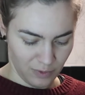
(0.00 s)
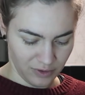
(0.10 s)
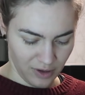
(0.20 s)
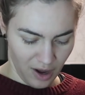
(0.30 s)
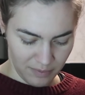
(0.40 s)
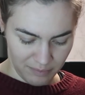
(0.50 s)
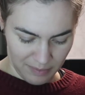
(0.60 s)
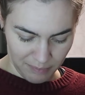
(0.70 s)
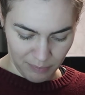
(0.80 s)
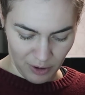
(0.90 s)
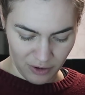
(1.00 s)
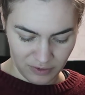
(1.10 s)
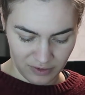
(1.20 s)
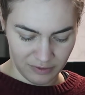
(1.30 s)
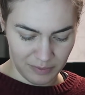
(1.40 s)
will not be
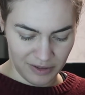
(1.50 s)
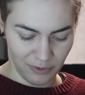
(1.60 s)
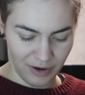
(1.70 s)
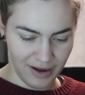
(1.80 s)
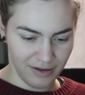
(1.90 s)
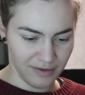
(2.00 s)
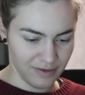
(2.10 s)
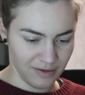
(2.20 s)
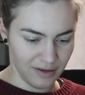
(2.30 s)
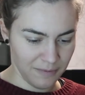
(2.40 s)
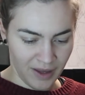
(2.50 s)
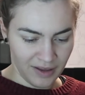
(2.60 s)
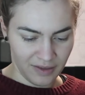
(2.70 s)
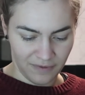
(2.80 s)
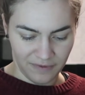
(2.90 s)
burnt to smithereens in the